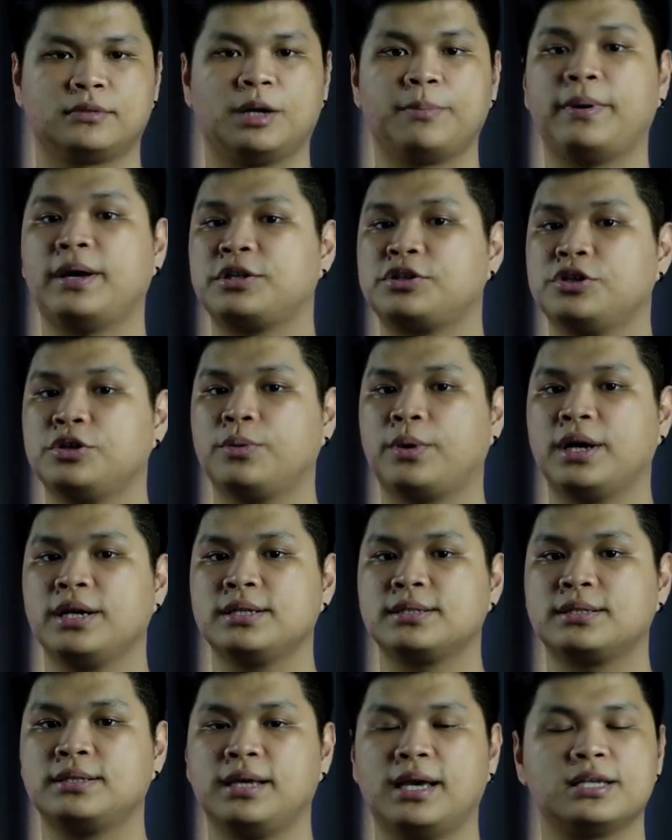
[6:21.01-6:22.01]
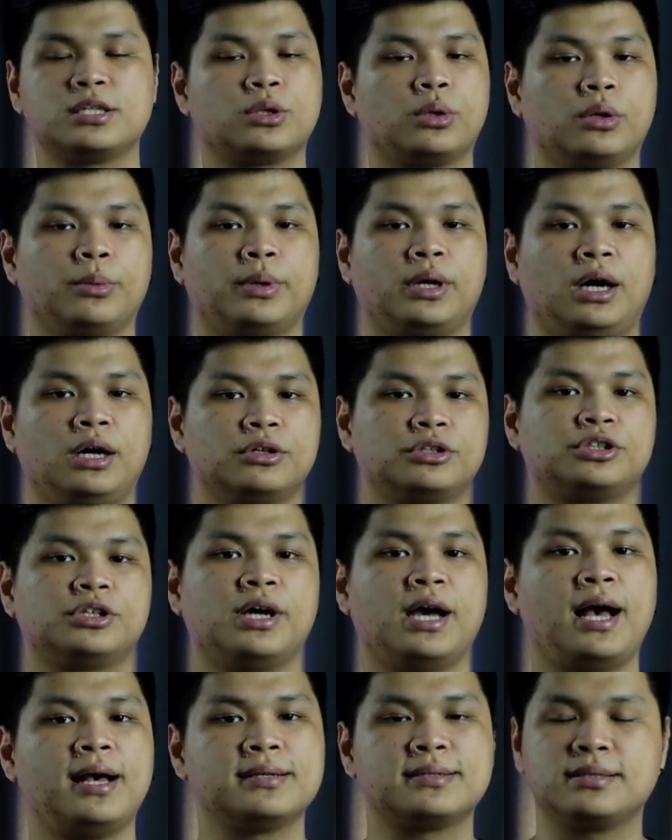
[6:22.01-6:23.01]
Now battery-wise, the S21
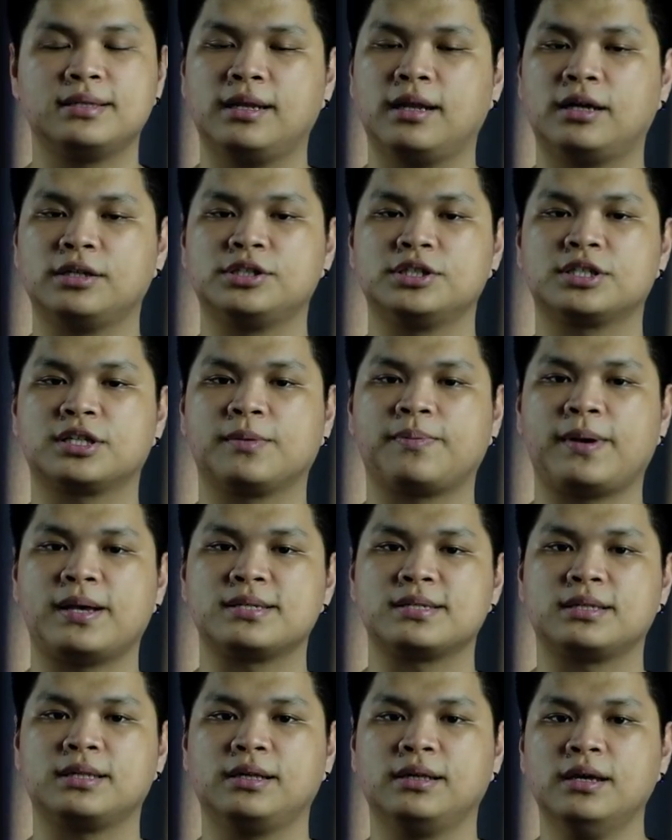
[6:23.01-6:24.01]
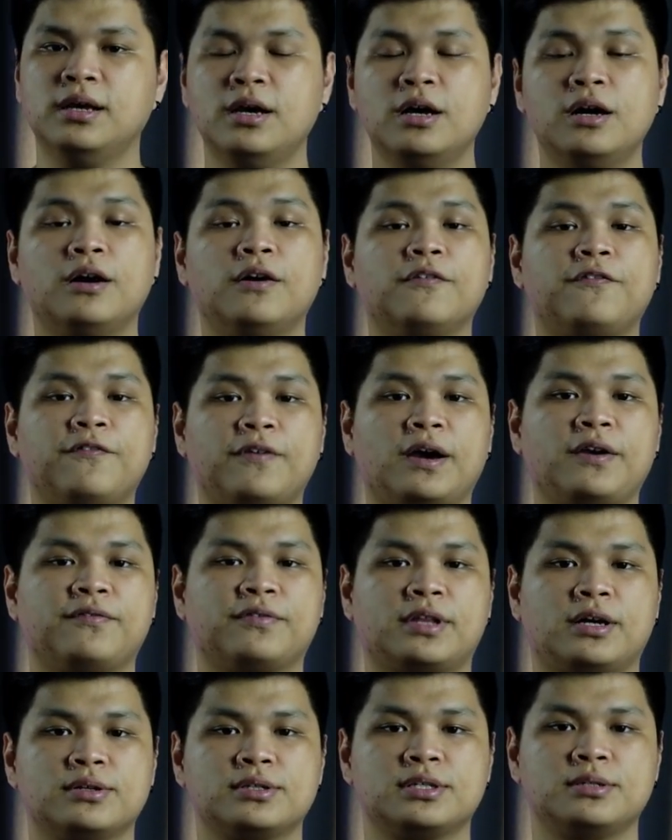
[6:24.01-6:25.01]
Ultra has the largest capacity of
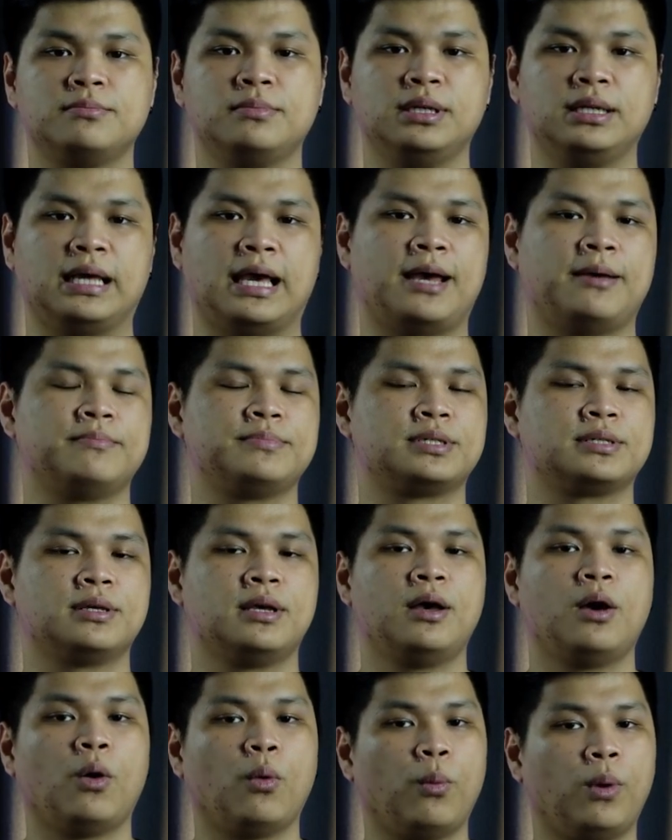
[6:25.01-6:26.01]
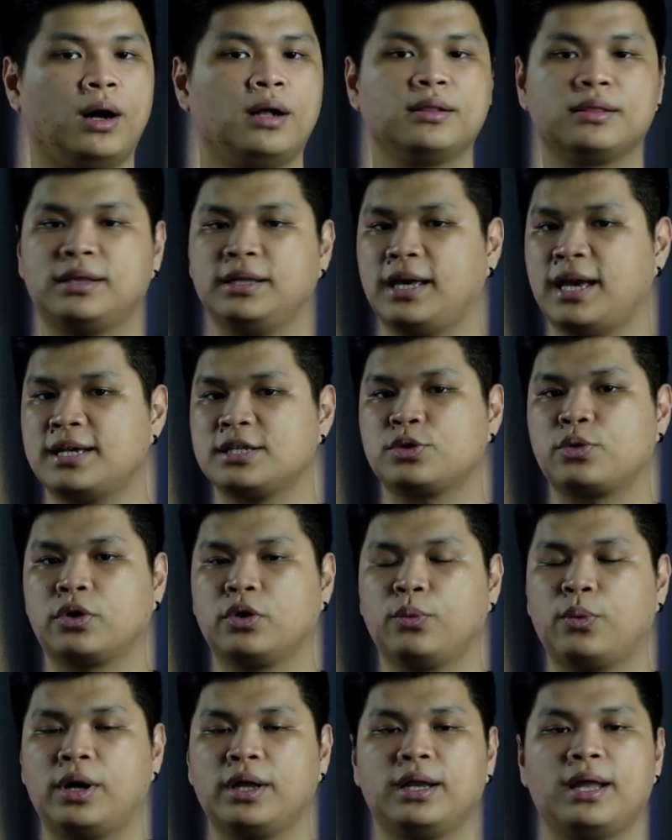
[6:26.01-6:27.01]
5000 mAh while the
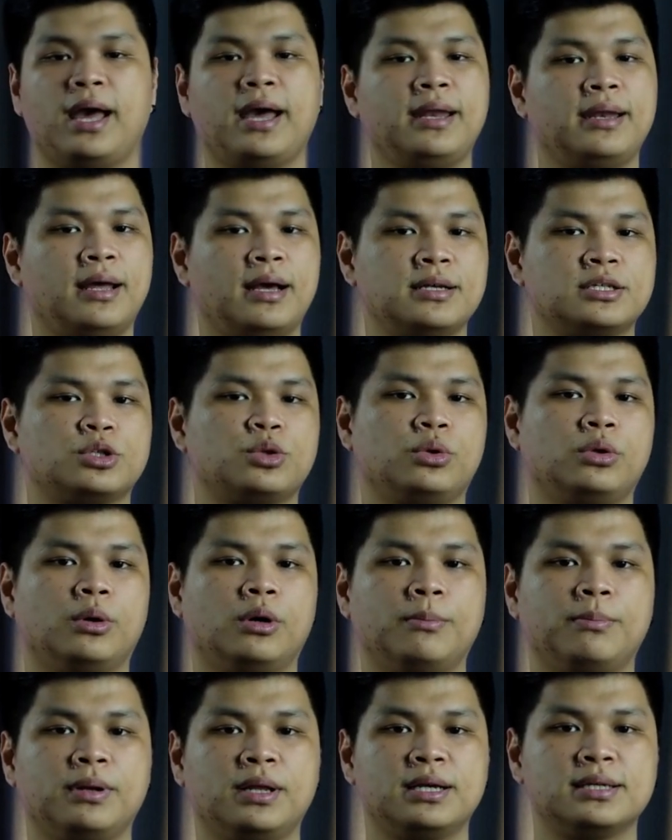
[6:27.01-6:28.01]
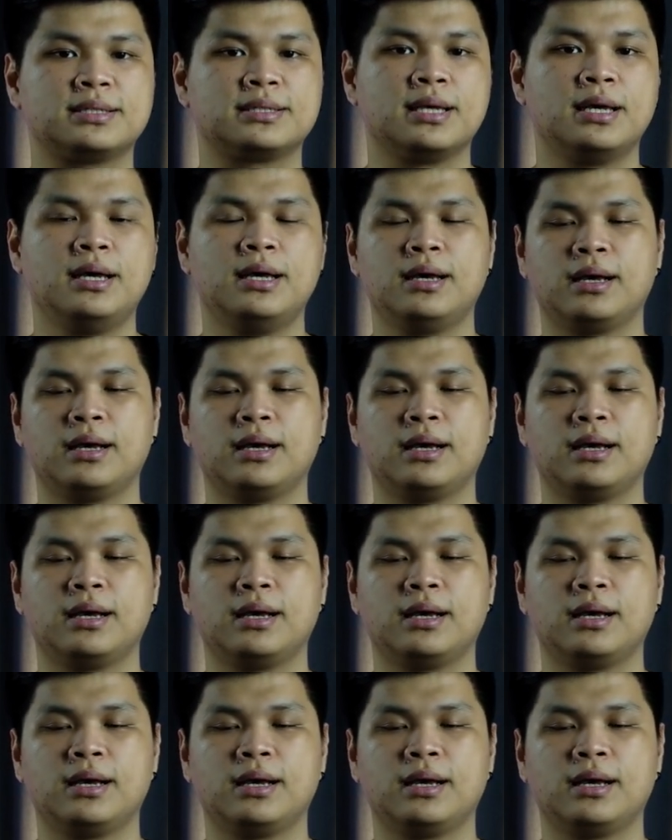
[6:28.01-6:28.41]
S21 and S21 Plus